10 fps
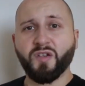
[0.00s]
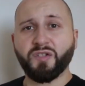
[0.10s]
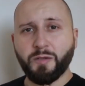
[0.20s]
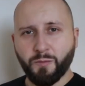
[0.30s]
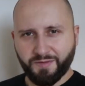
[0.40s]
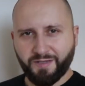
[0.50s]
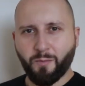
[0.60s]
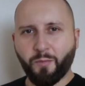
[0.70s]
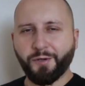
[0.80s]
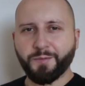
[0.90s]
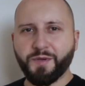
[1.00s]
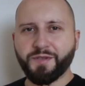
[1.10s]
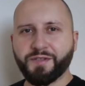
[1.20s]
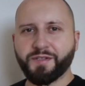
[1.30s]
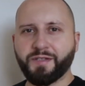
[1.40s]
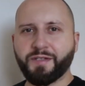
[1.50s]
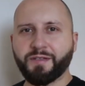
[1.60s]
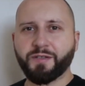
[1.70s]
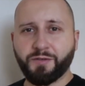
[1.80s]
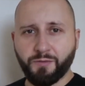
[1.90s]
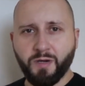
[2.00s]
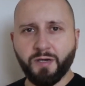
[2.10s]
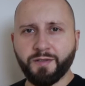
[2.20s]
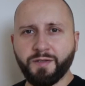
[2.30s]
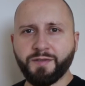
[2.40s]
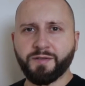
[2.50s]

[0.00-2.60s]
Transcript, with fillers: So that was the apartment in Kew Gardens.